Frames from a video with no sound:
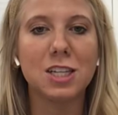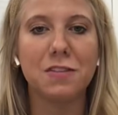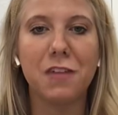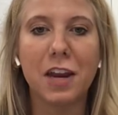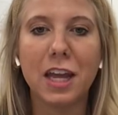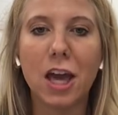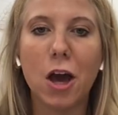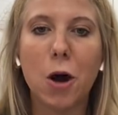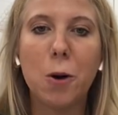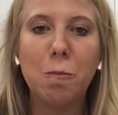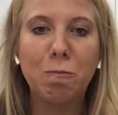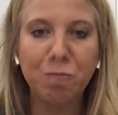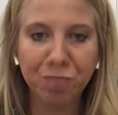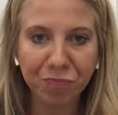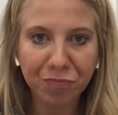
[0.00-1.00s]
video
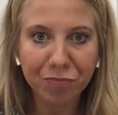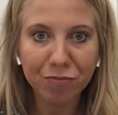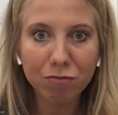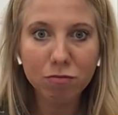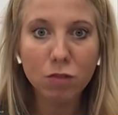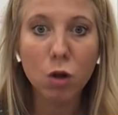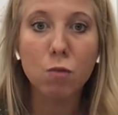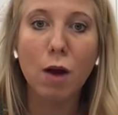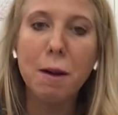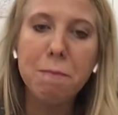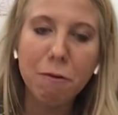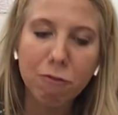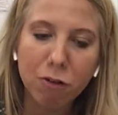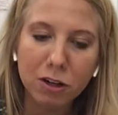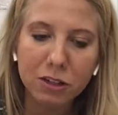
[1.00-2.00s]
right
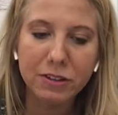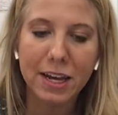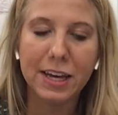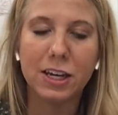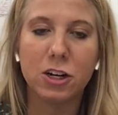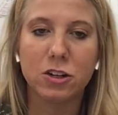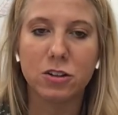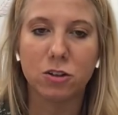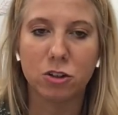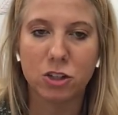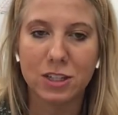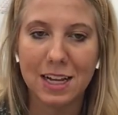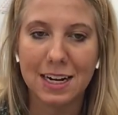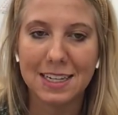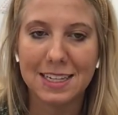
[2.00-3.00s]
before you take your
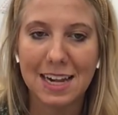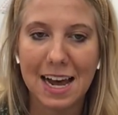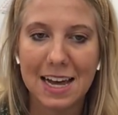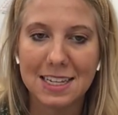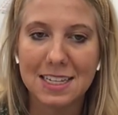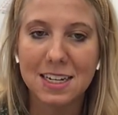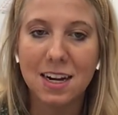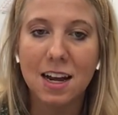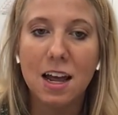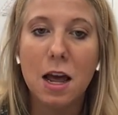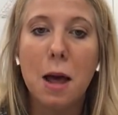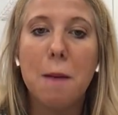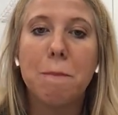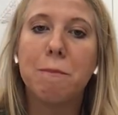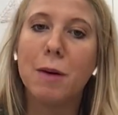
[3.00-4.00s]
social studies test.
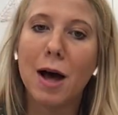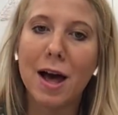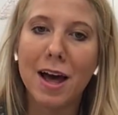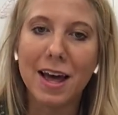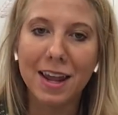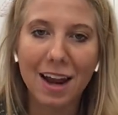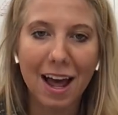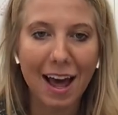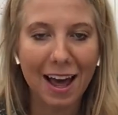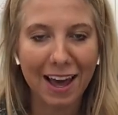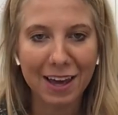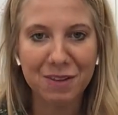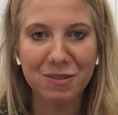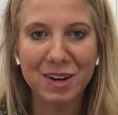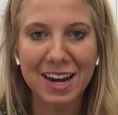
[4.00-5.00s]
But
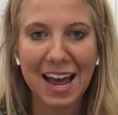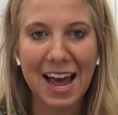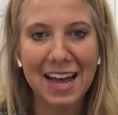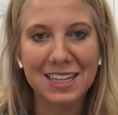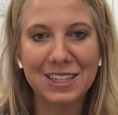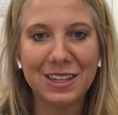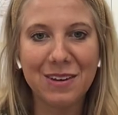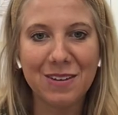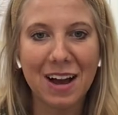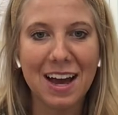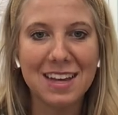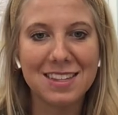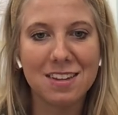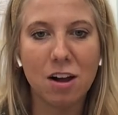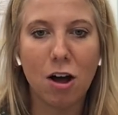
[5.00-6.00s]
I would ask you
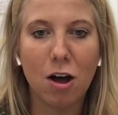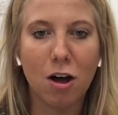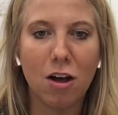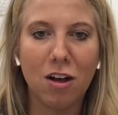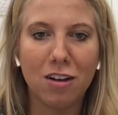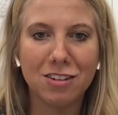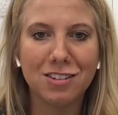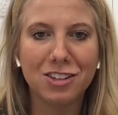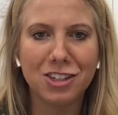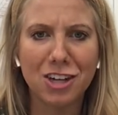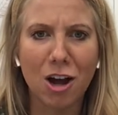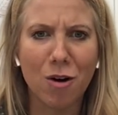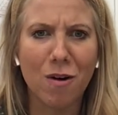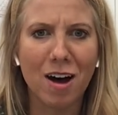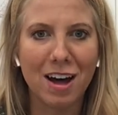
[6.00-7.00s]
guys to all
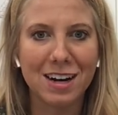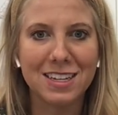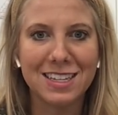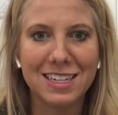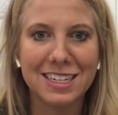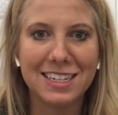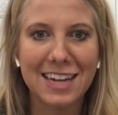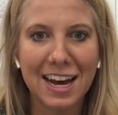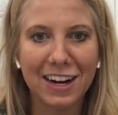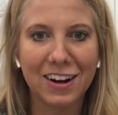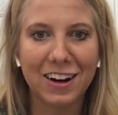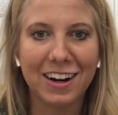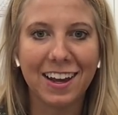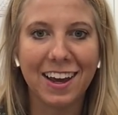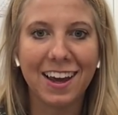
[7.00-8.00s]
show honesty and
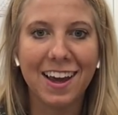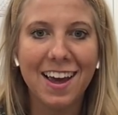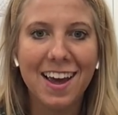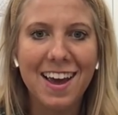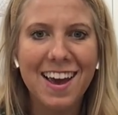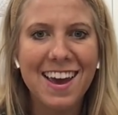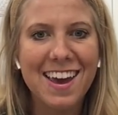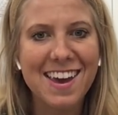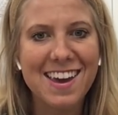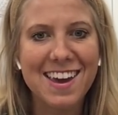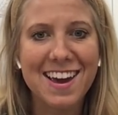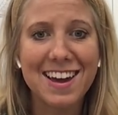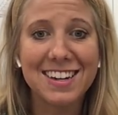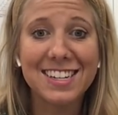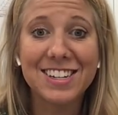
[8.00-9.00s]
integrity
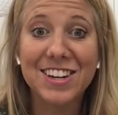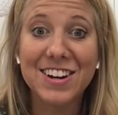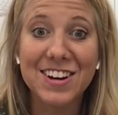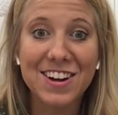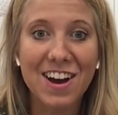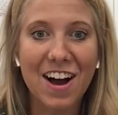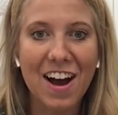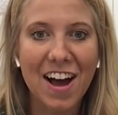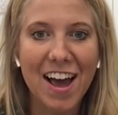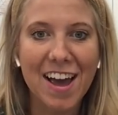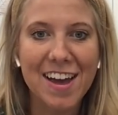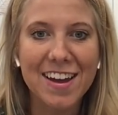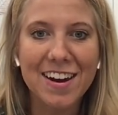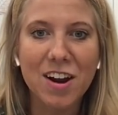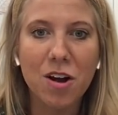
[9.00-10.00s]
and to not